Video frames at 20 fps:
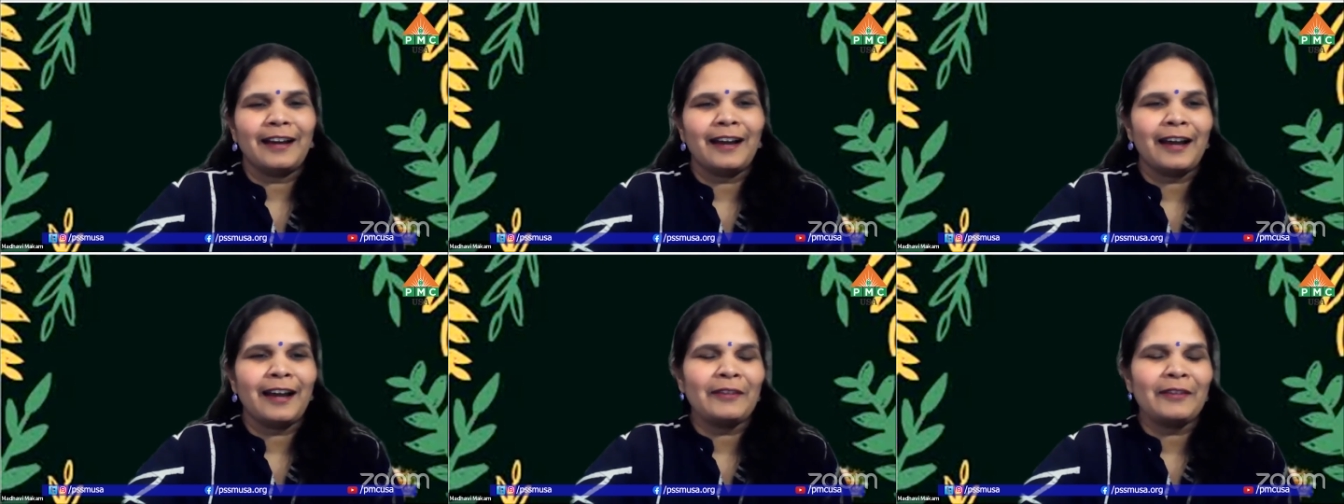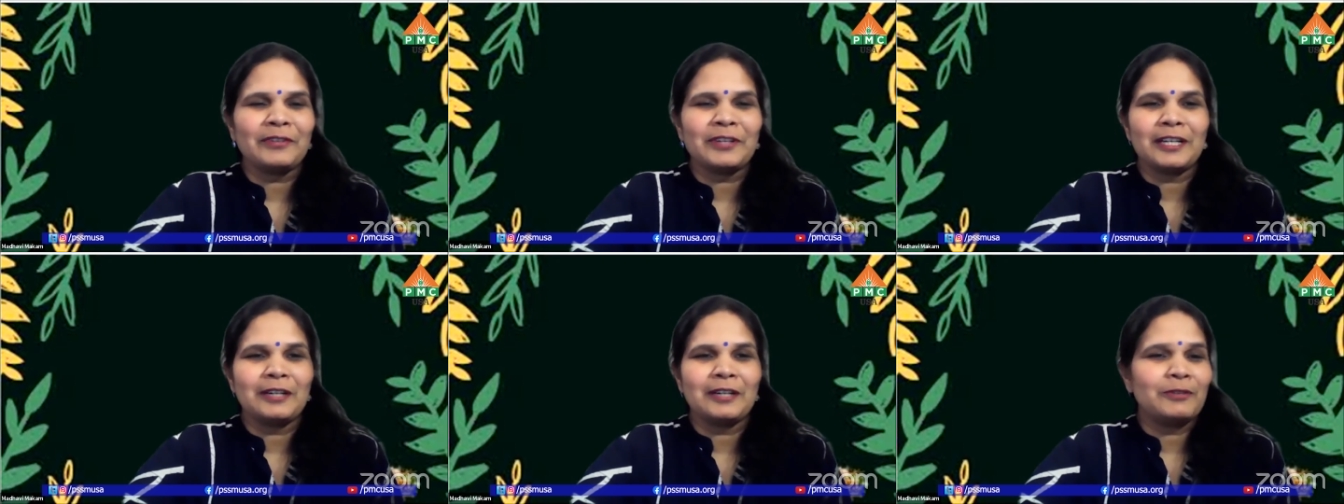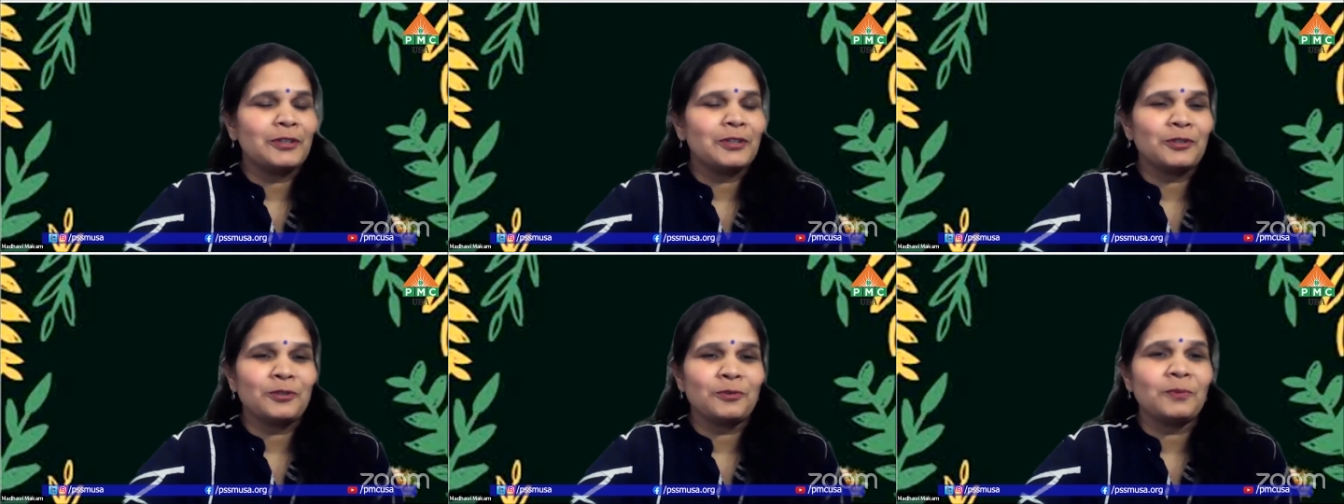half an
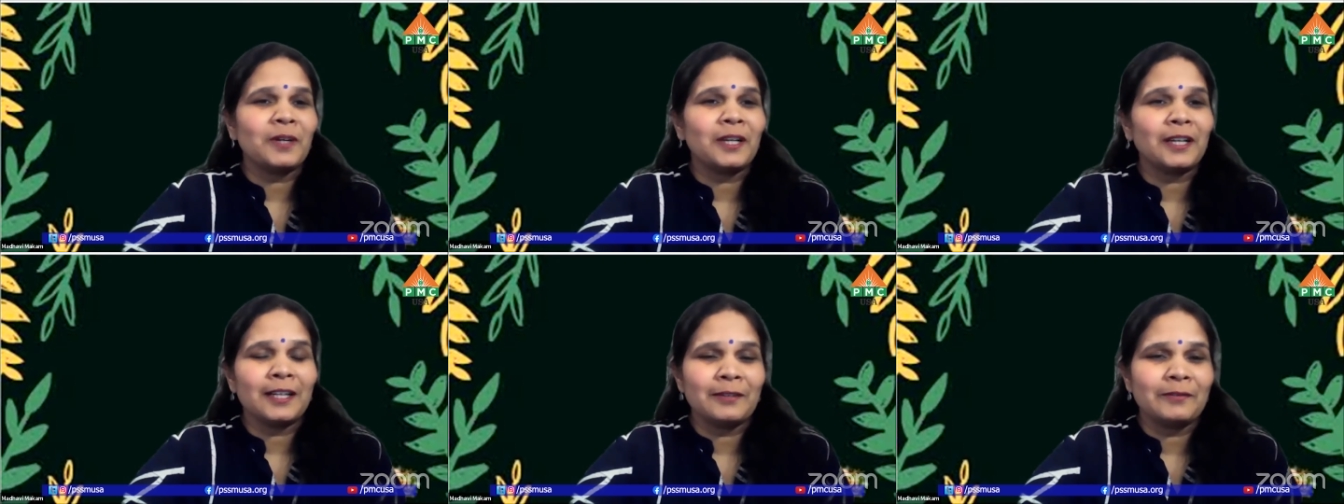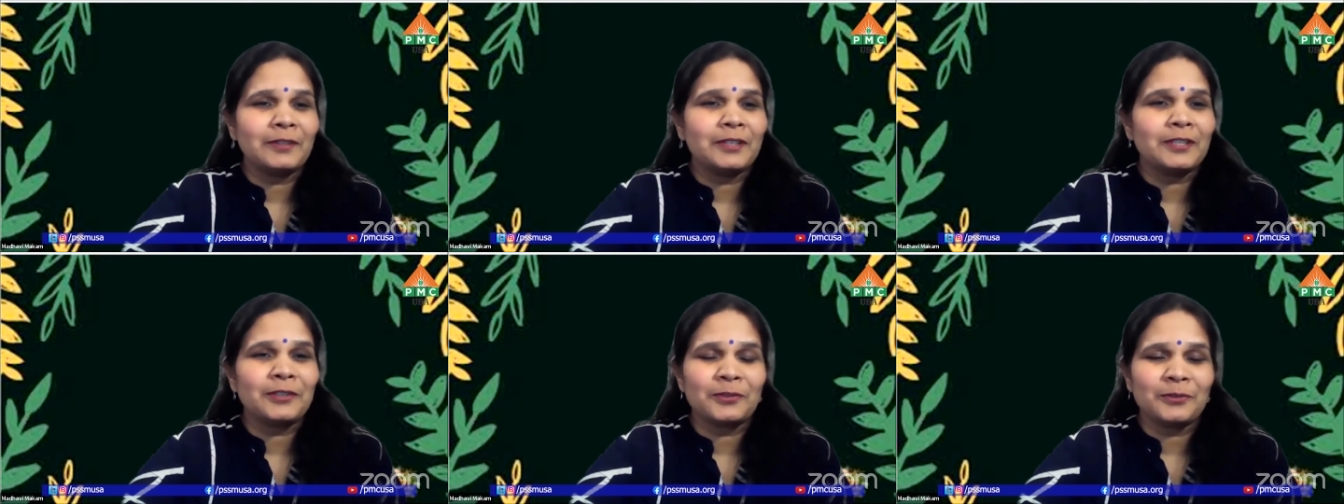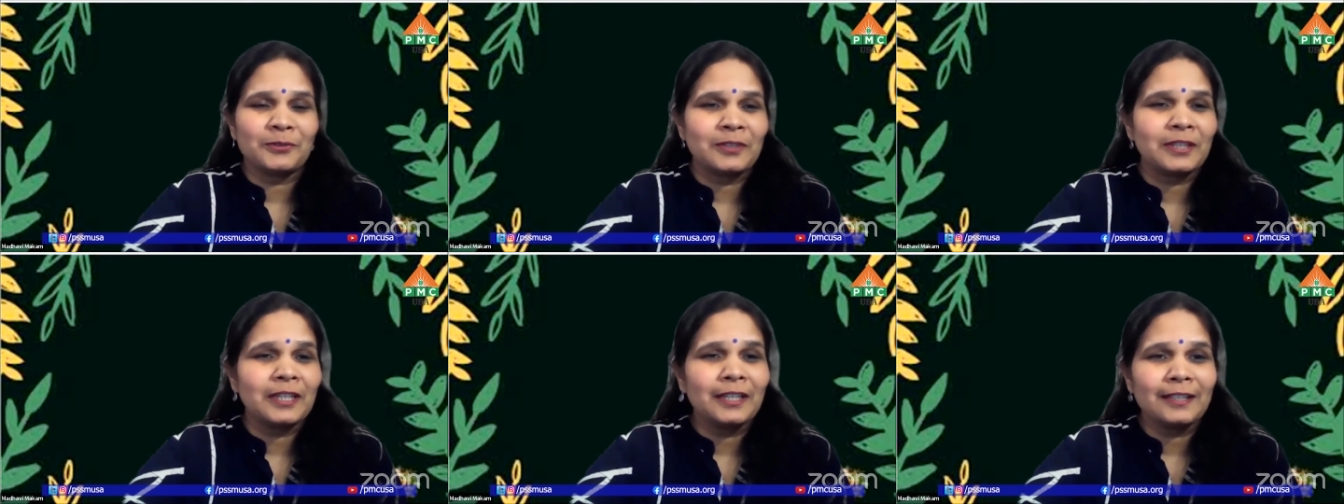hour to 1 hour
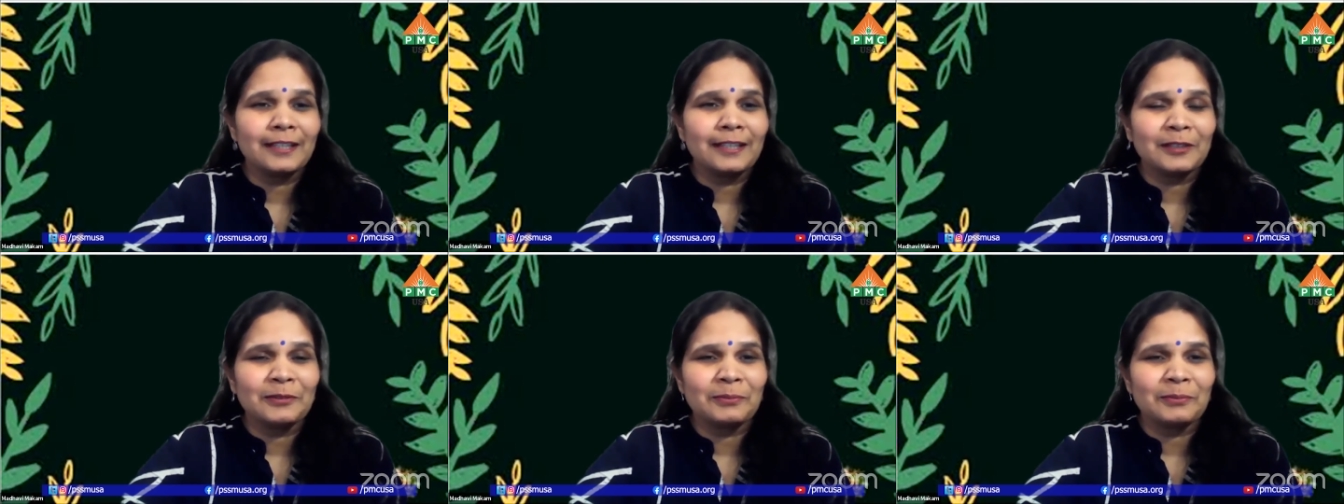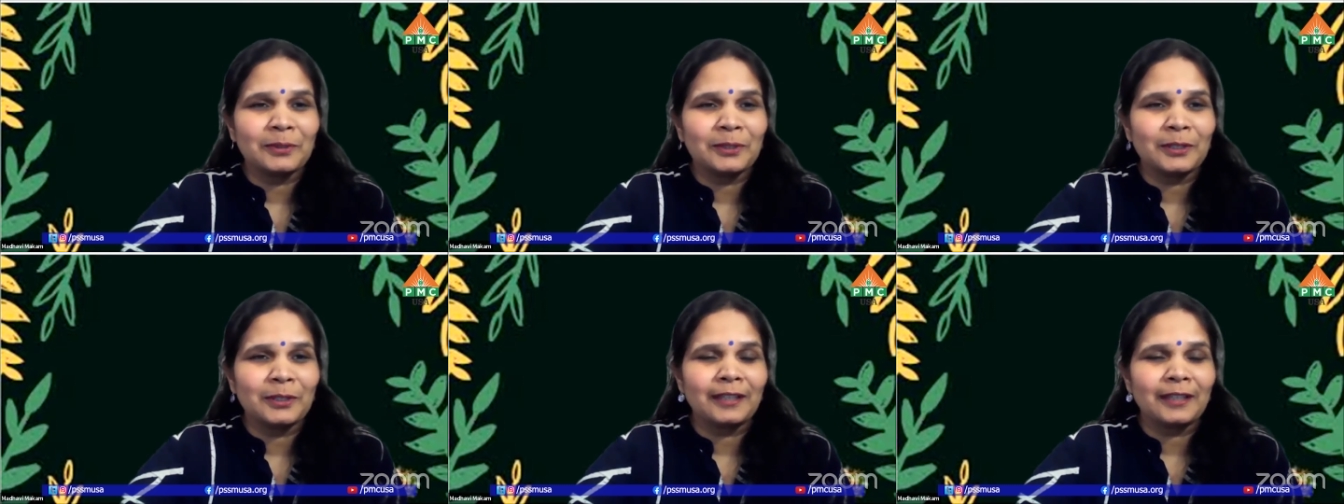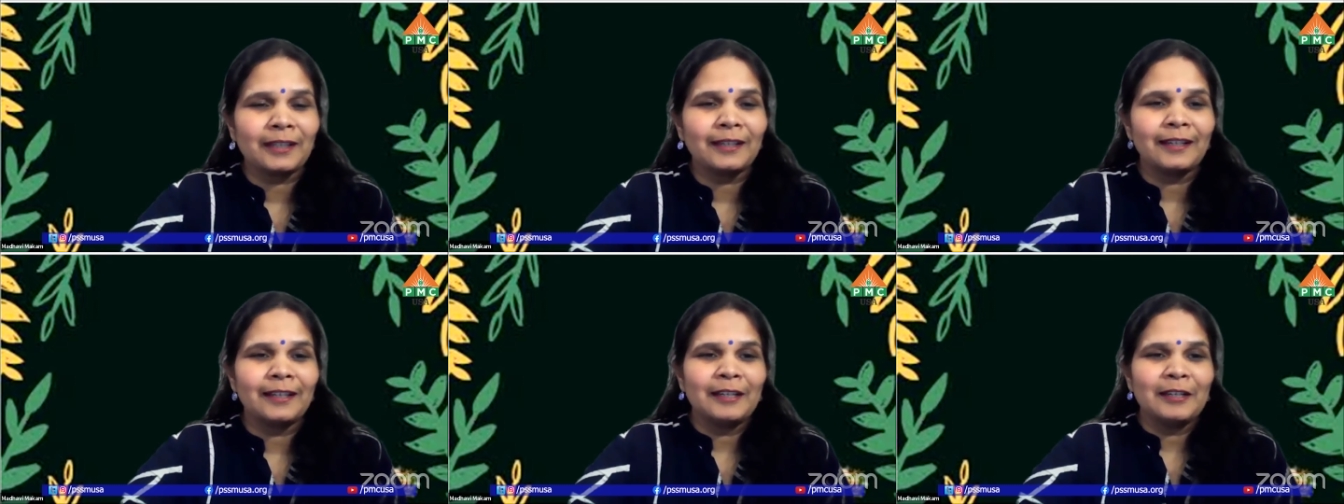to read that
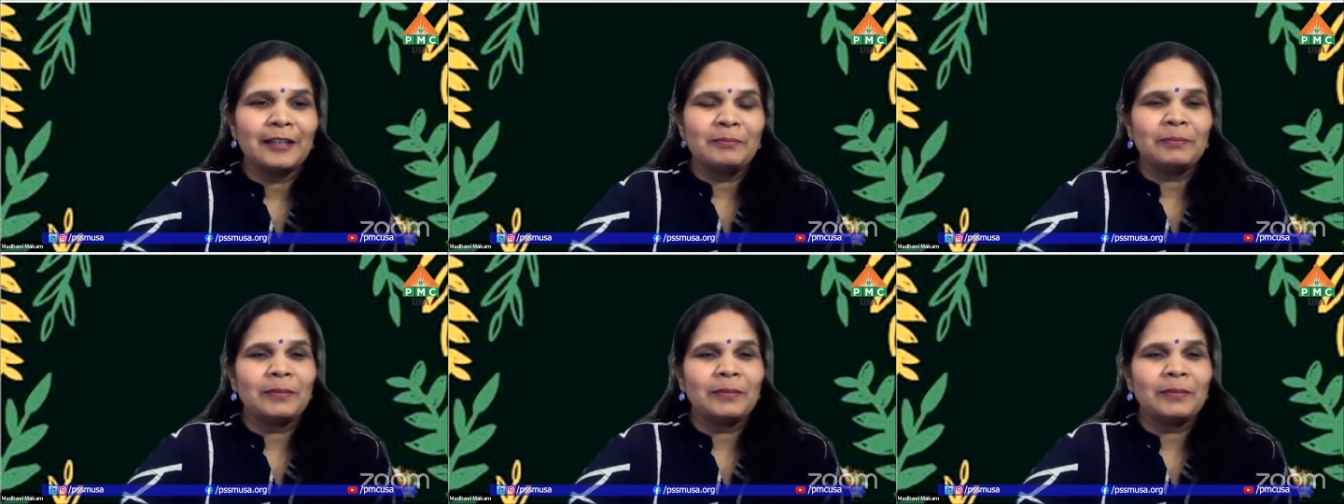book.